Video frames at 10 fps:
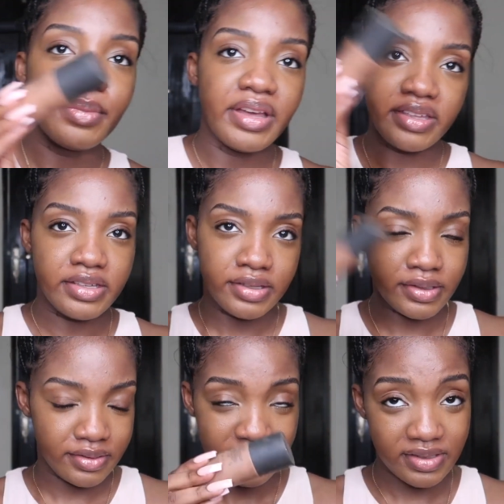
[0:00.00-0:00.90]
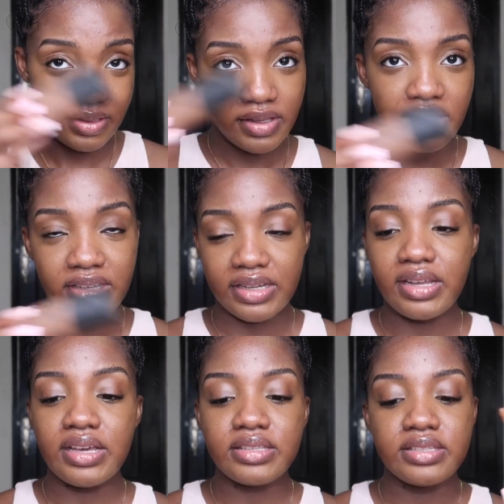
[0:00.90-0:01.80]
my
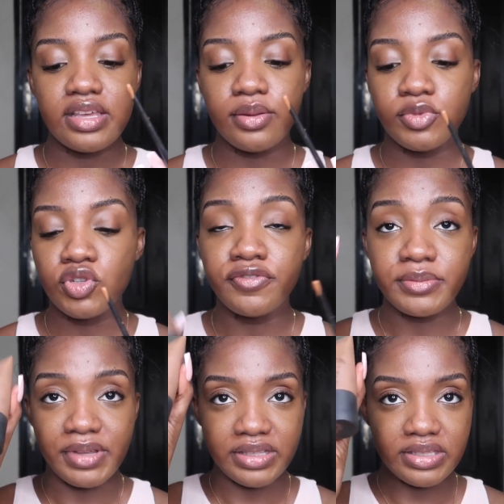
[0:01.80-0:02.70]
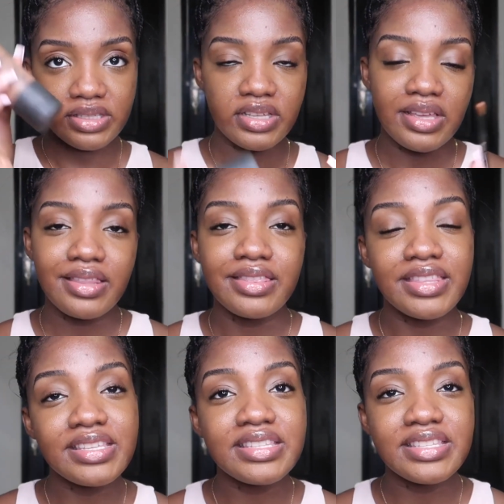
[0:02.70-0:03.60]
NARS soft matte.
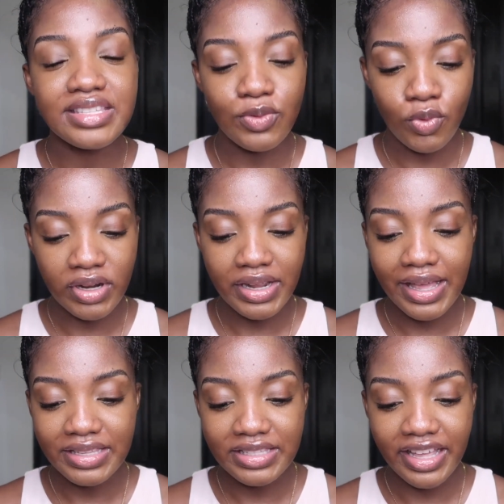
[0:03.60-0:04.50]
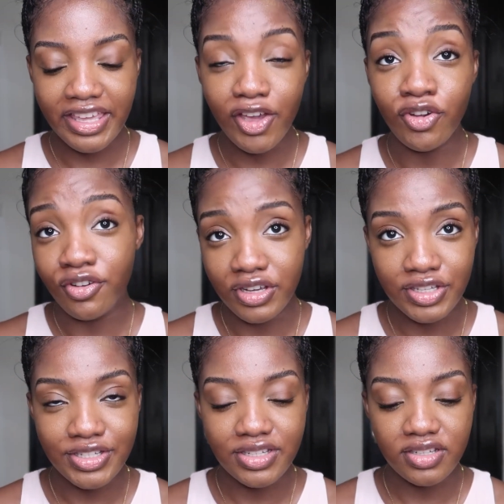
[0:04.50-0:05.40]
This one has like a
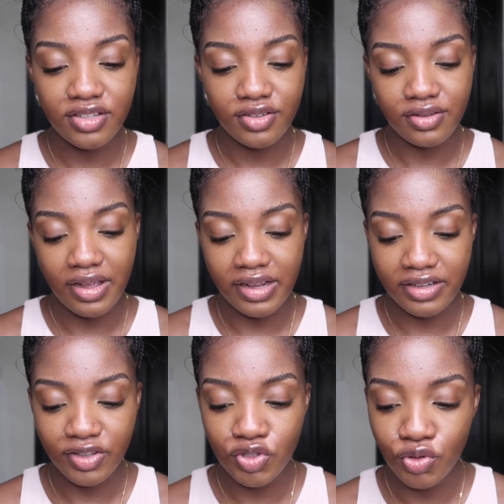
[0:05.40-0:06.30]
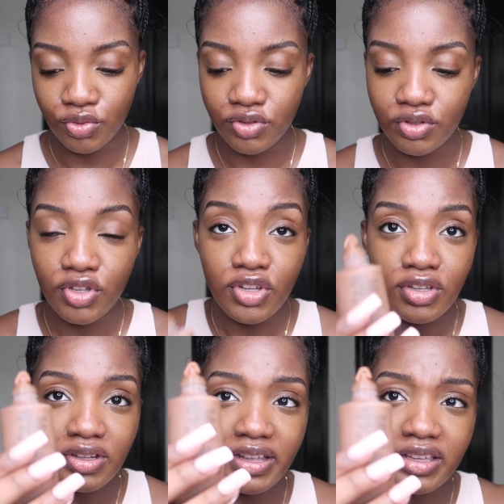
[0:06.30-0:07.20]
grayish undertone,
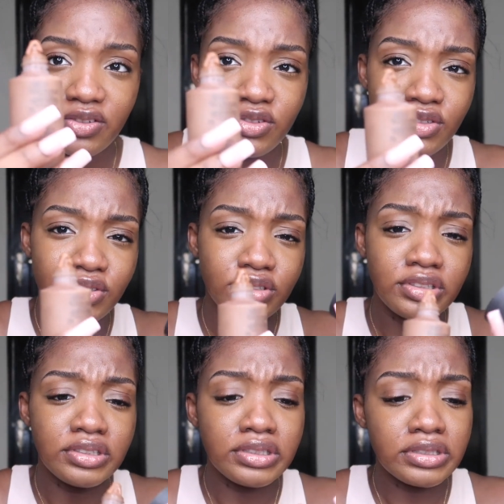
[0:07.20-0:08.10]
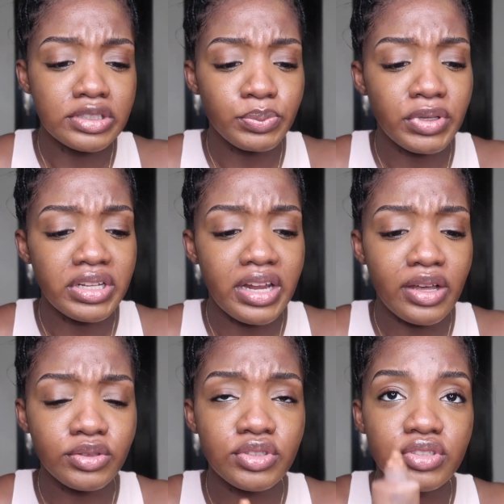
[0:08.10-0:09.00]
like, ooh, spilling
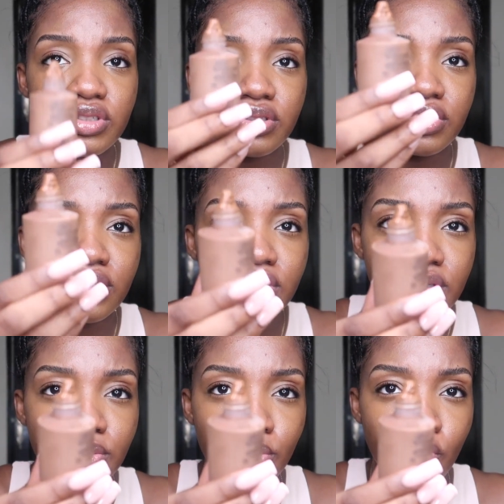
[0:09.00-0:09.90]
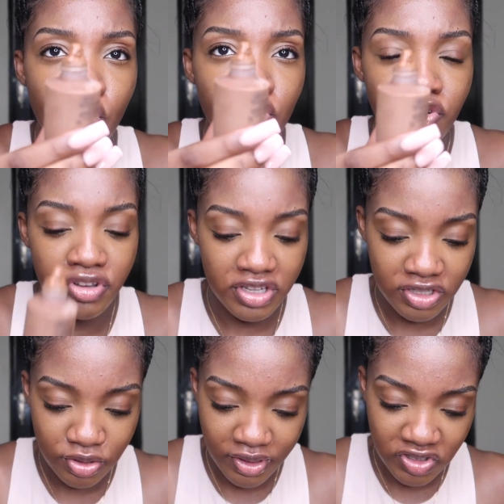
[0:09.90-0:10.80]
out more
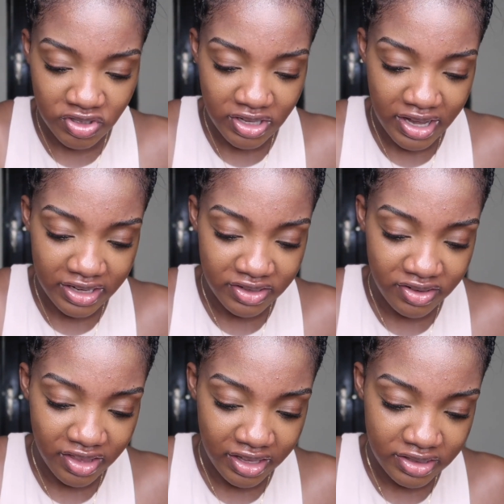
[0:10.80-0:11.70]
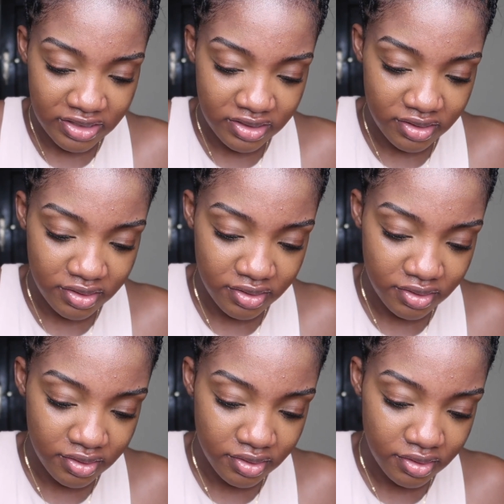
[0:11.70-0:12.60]
grayish, so I just add that to,
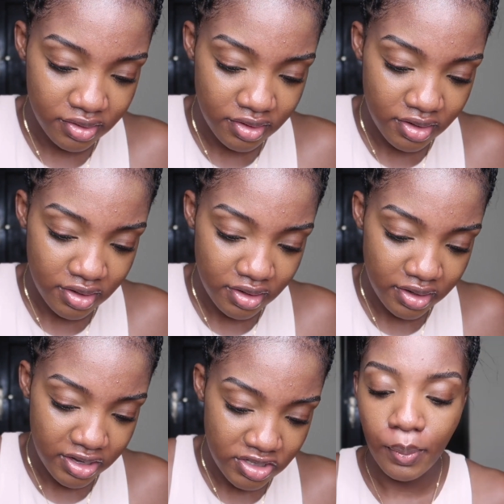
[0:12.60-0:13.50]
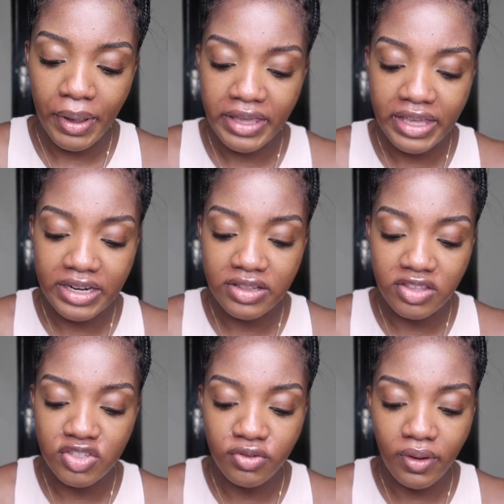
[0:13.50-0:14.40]
am I getting
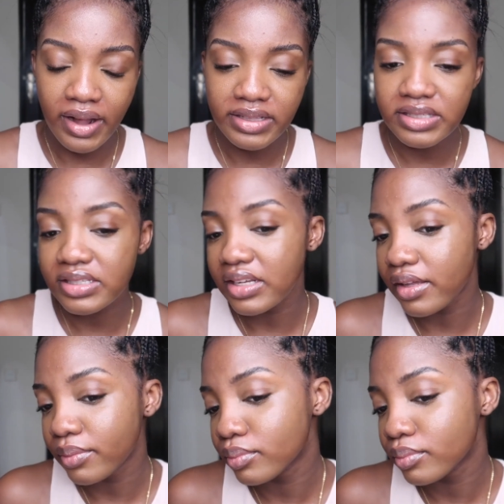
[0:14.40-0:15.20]
this right today?